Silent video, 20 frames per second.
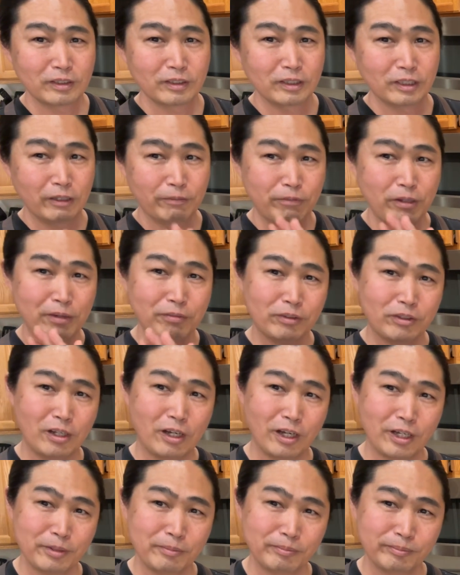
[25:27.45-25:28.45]
If you have
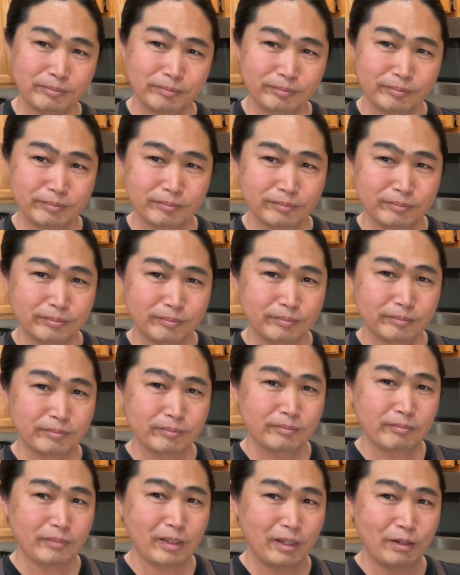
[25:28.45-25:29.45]
time
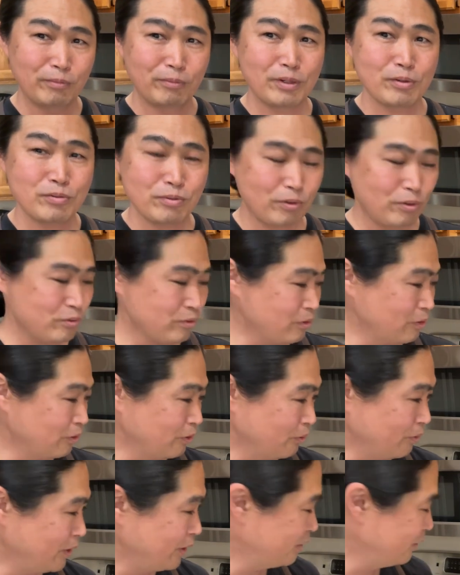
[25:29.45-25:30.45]
and resource to
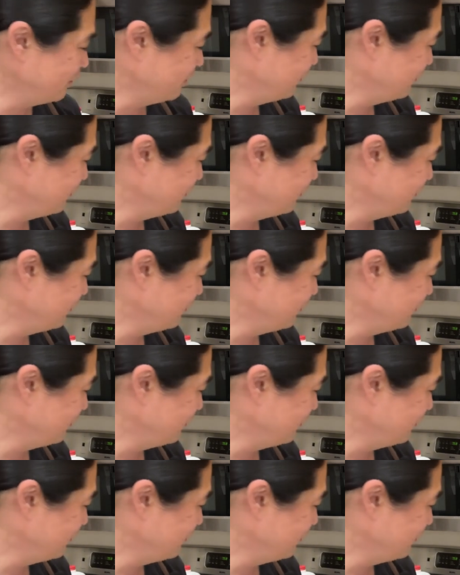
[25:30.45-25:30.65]
do it,